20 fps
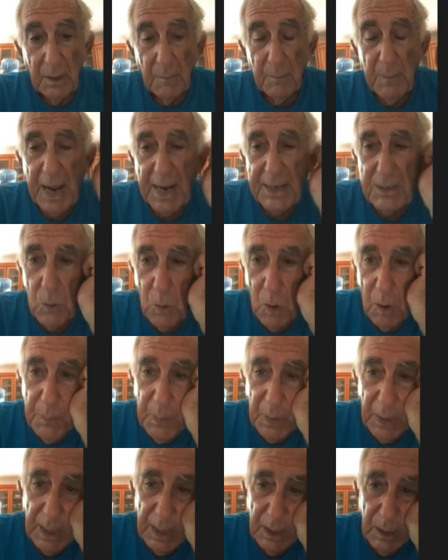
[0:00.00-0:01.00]
Backdoor
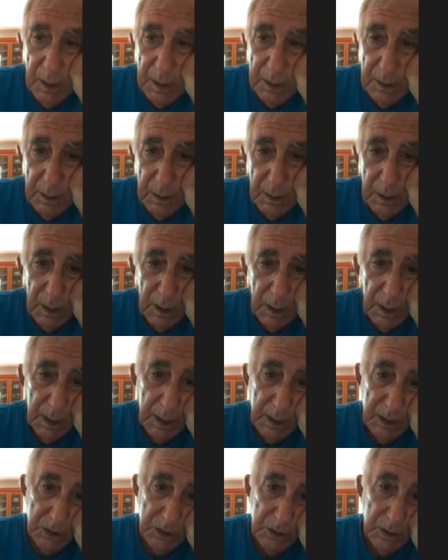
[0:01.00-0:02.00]
pilot
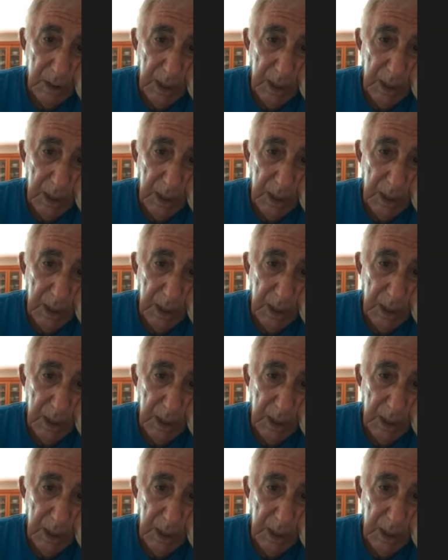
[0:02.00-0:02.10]
is